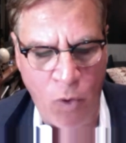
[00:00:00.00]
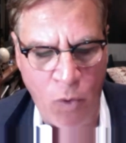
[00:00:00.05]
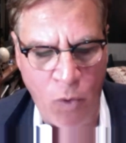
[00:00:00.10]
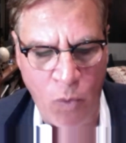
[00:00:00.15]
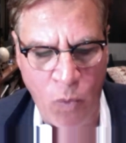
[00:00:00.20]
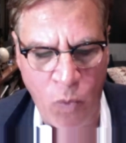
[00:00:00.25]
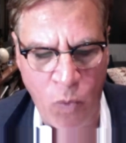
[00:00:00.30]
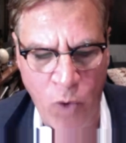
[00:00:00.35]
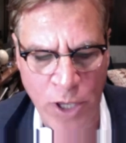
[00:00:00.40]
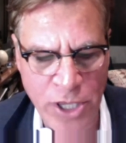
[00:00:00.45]

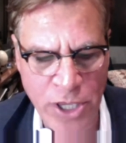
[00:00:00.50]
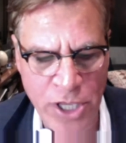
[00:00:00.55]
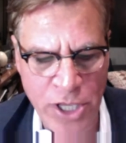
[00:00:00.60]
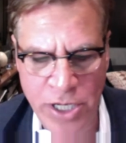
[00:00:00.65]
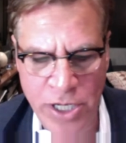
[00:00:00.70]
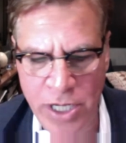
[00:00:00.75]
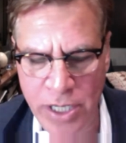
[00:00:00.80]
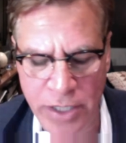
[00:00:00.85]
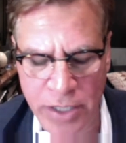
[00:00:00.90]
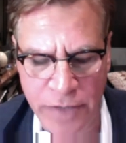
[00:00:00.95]
what you
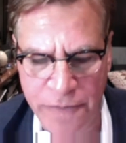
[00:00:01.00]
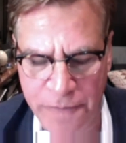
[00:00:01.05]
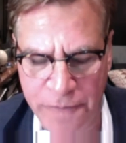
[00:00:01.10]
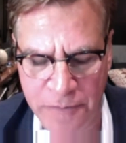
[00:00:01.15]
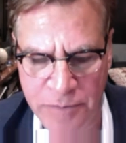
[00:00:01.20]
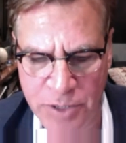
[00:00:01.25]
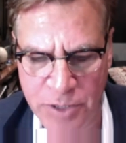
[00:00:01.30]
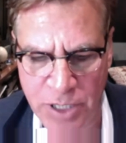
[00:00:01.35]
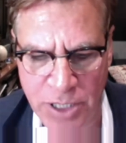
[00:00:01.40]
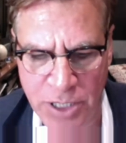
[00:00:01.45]
needed
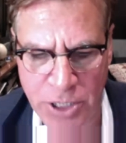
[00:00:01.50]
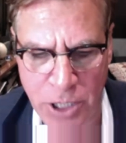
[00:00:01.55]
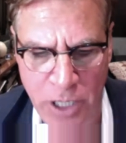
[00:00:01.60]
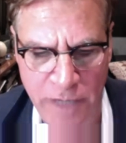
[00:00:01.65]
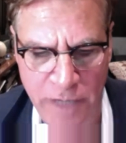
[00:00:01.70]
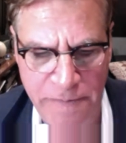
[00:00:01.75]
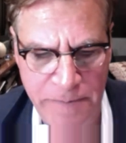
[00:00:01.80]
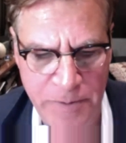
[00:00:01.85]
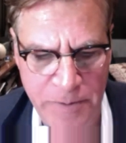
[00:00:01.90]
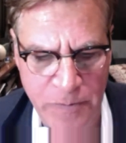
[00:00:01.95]
from Judge
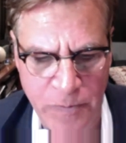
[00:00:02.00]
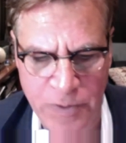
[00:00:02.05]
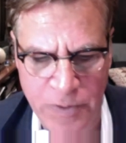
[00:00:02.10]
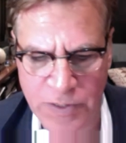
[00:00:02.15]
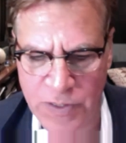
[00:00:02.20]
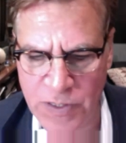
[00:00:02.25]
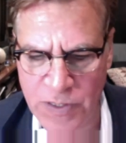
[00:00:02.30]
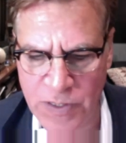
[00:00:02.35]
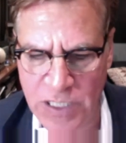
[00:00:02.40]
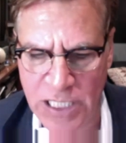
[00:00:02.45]
Hoffman was
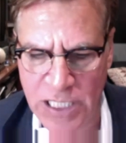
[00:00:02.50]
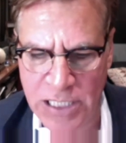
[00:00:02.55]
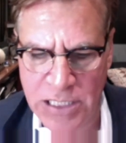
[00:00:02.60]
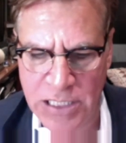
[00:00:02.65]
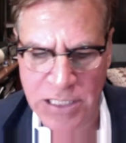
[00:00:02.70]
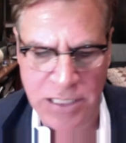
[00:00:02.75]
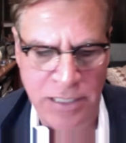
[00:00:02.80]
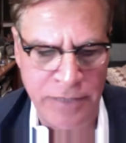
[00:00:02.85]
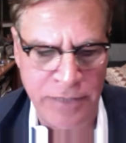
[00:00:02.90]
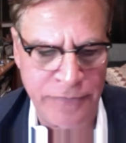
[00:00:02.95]
a
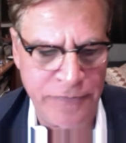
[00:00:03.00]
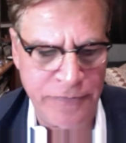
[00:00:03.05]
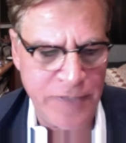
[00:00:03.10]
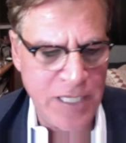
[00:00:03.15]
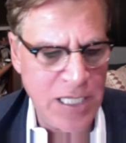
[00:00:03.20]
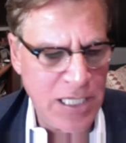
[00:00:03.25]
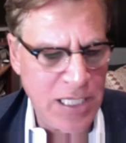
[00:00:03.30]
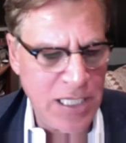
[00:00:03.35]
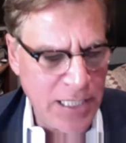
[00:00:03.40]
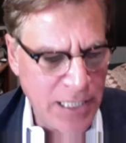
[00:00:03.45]
sense of
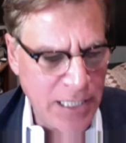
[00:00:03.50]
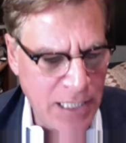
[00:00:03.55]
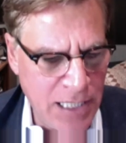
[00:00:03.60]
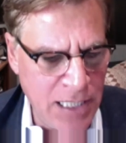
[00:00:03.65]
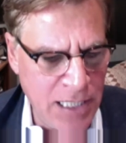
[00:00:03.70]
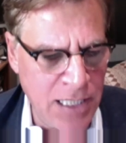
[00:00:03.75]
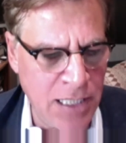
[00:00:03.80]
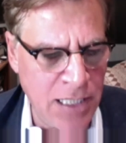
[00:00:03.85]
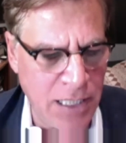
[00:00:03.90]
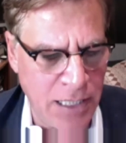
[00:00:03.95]

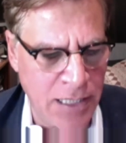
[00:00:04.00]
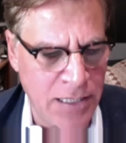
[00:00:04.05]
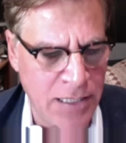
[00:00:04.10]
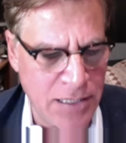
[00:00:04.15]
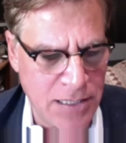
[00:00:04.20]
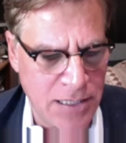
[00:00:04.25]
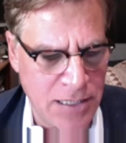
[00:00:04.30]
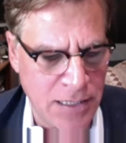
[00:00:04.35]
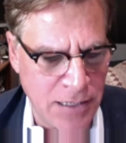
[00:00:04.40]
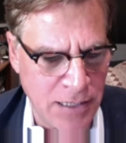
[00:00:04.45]
he
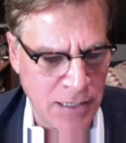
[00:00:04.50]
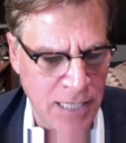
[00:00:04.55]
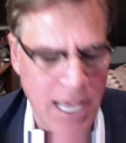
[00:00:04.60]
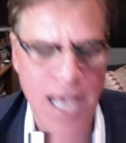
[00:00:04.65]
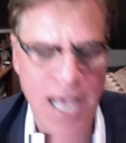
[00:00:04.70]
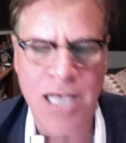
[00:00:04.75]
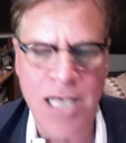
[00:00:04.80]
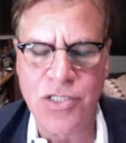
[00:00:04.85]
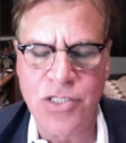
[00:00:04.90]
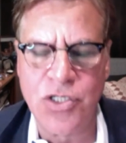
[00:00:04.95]
is the
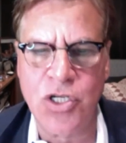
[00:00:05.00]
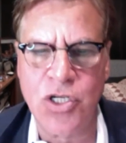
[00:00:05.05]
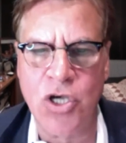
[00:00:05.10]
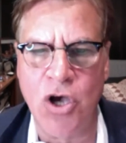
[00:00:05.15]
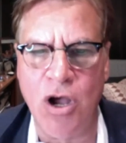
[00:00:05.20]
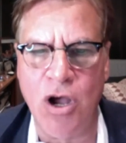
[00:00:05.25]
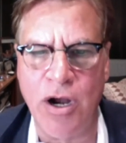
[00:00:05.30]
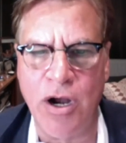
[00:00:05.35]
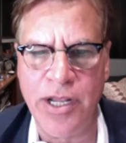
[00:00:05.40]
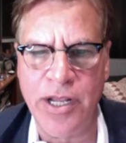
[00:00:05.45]
last
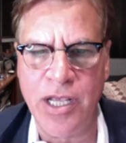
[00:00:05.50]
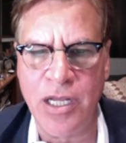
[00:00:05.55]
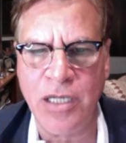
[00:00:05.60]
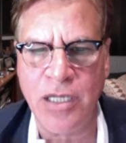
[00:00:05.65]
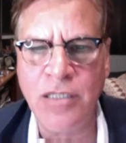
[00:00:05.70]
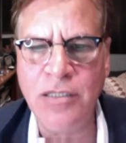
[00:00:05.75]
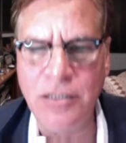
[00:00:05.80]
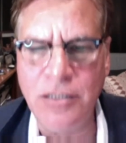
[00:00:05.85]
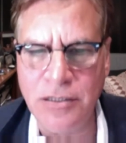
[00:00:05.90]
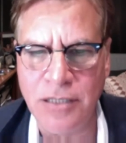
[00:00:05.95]

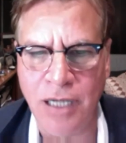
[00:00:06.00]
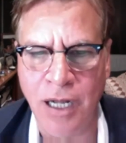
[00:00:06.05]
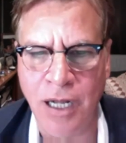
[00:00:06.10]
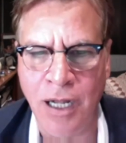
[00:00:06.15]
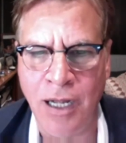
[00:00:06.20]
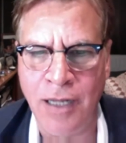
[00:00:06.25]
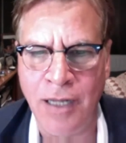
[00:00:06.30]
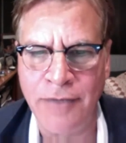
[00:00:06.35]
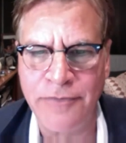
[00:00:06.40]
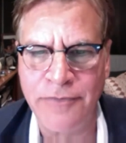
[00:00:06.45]
guardian
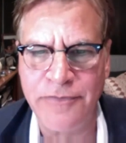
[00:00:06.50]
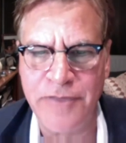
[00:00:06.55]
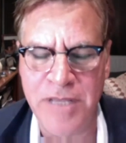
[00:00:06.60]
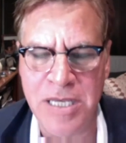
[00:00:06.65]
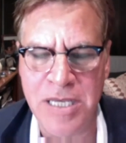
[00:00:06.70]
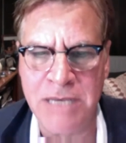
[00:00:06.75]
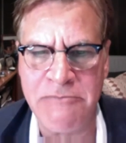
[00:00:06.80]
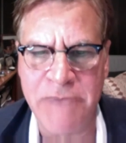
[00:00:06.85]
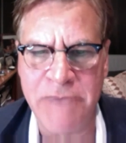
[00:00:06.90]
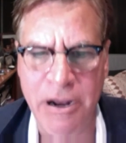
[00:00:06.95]
of
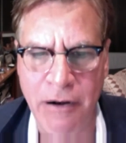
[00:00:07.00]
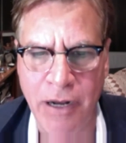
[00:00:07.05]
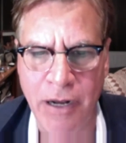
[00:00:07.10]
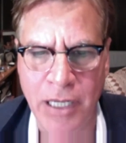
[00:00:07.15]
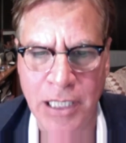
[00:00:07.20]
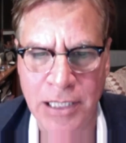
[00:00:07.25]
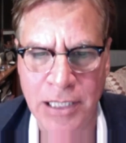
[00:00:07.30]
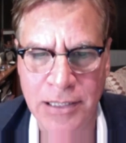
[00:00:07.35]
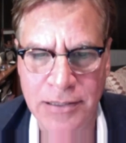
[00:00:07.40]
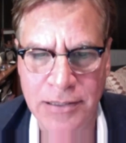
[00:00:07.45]
the
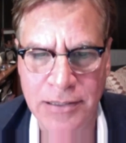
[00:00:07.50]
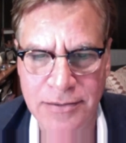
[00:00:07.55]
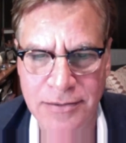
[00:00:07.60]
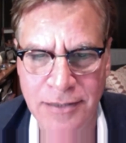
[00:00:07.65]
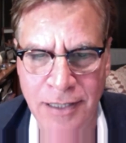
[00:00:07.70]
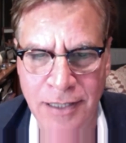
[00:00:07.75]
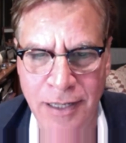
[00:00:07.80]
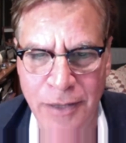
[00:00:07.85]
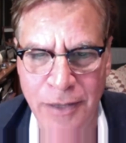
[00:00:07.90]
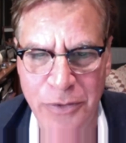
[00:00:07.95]
America,
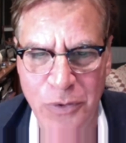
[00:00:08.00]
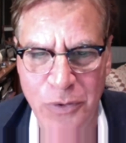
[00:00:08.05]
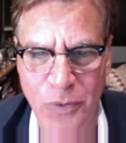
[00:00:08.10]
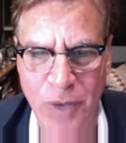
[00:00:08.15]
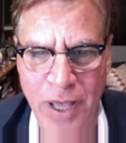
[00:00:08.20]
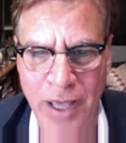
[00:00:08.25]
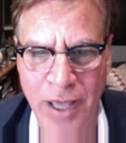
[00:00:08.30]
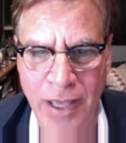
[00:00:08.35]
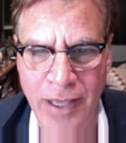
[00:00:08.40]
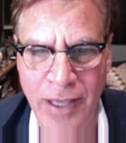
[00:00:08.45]
uh, the
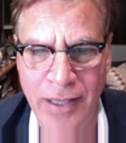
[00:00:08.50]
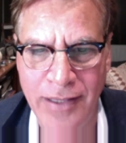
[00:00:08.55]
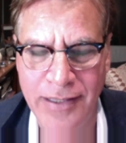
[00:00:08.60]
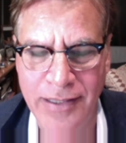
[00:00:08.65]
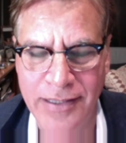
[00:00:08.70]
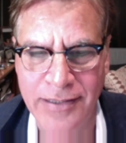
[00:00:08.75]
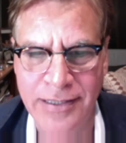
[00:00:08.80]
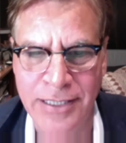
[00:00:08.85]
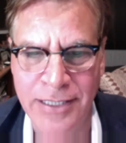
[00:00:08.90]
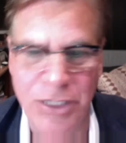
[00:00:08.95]
way
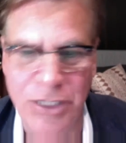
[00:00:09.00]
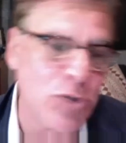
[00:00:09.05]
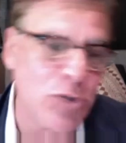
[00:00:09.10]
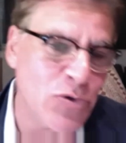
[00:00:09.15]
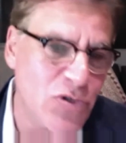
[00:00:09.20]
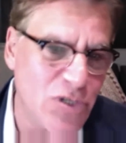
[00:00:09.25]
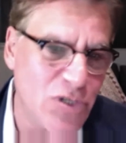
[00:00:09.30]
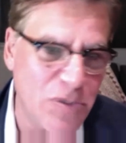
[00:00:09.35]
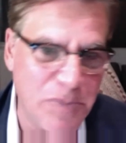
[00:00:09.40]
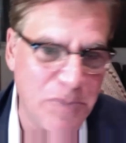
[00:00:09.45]
it
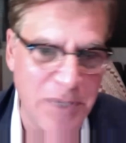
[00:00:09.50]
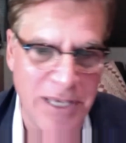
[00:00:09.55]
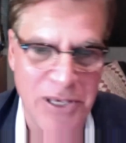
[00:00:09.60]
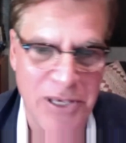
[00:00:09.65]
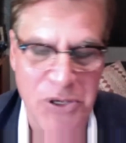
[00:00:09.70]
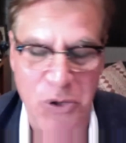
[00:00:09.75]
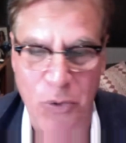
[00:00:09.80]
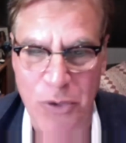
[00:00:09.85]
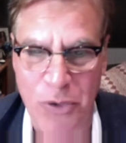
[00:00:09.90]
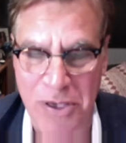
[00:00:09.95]
used to be,
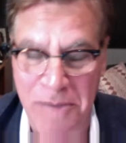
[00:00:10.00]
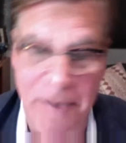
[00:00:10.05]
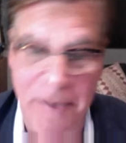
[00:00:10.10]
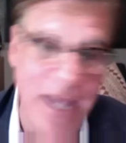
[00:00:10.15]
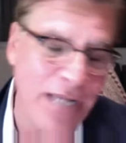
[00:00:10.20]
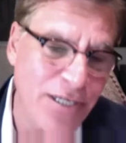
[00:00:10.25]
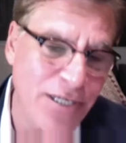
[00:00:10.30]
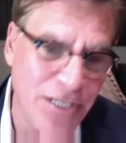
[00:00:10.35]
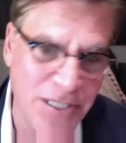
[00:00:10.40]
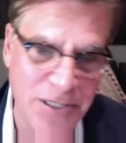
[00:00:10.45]
or we
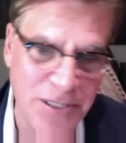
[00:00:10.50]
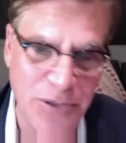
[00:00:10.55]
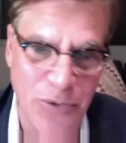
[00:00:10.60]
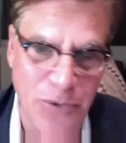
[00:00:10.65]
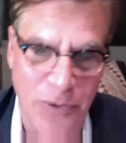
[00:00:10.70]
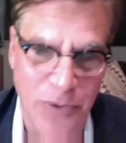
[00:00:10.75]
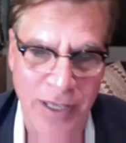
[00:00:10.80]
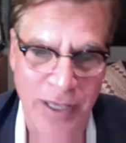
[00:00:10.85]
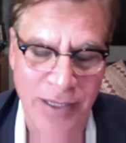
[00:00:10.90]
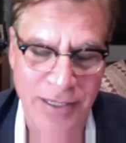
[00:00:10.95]
imagine the
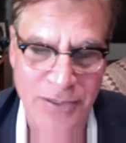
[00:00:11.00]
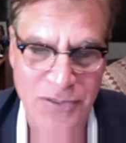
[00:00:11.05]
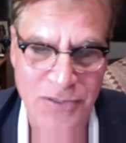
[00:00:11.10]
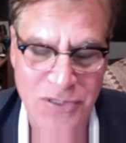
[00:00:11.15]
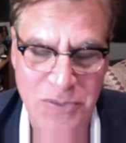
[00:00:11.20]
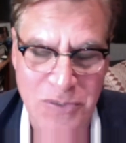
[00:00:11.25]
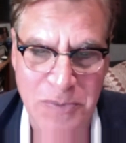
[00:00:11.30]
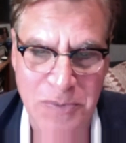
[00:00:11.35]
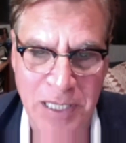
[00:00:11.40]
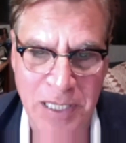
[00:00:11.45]
way it used
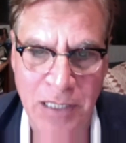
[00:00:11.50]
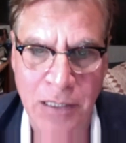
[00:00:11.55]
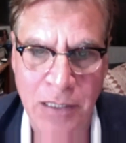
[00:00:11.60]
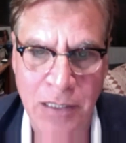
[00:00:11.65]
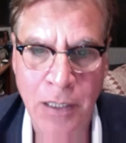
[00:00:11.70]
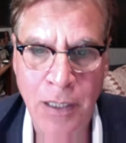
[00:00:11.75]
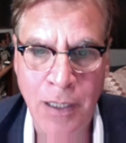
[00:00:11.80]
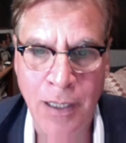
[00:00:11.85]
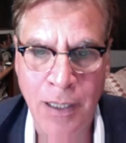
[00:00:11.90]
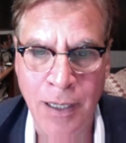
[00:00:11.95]
to be
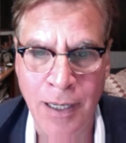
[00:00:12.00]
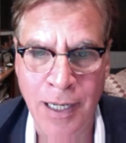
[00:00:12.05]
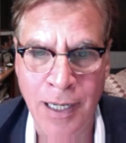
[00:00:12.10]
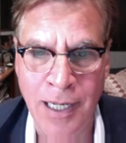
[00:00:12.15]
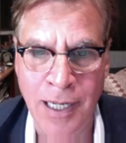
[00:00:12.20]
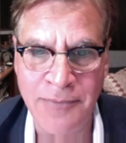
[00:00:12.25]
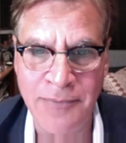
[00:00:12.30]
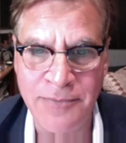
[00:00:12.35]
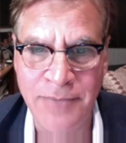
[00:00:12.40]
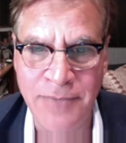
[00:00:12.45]

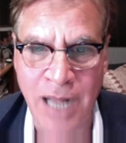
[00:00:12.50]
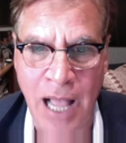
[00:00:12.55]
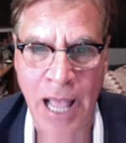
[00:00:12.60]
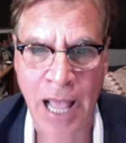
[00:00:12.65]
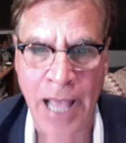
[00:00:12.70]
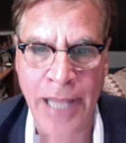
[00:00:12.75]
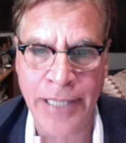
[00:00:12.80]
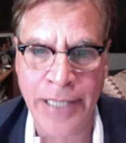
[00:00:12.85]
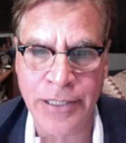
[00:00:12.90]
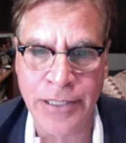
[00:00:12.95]
um,
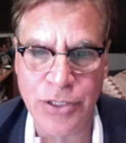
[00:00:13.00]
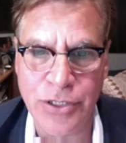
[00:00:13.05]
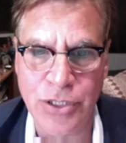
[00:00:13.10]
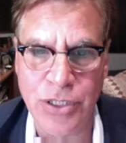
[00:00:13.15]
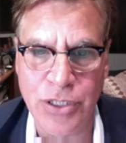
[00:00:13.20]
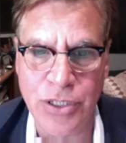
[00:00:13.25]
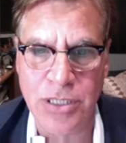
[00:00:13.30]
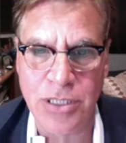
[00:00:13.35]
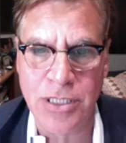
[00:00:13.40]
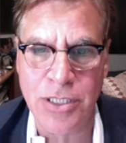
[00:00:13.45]
and
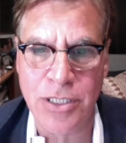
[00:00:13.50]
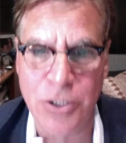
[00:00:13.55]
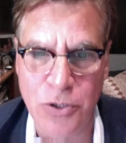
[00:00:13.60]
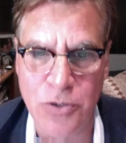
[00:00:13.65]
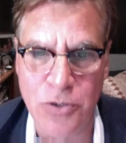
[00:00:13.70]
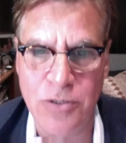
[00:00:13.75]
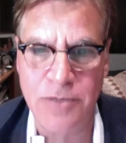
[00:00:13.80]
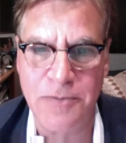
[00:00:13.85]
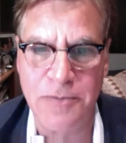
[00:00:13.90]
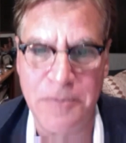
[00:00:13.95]

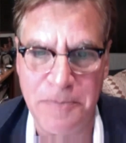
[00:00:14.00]
you